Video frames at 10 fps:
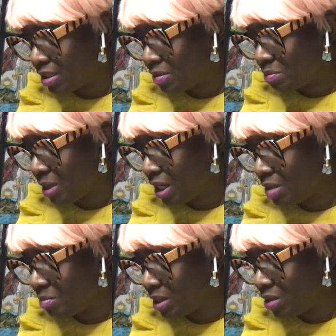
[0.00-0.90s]
things
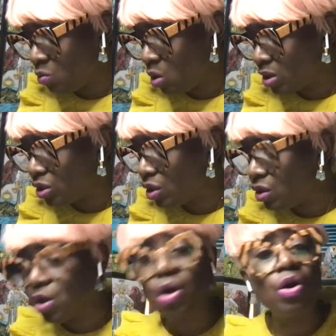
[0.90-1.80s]
make me want
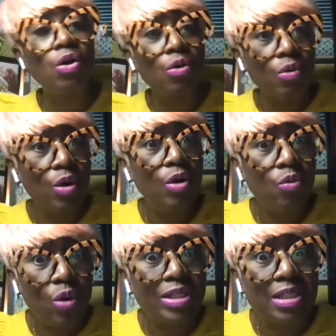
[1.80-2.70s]
to know
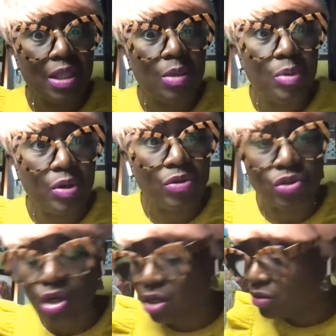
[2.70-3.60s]
what's in the
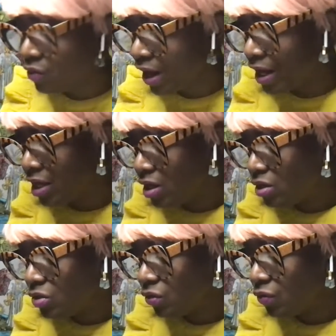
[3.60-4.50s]
birth chart, right?
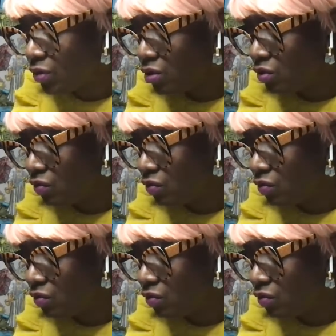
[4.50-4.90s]
So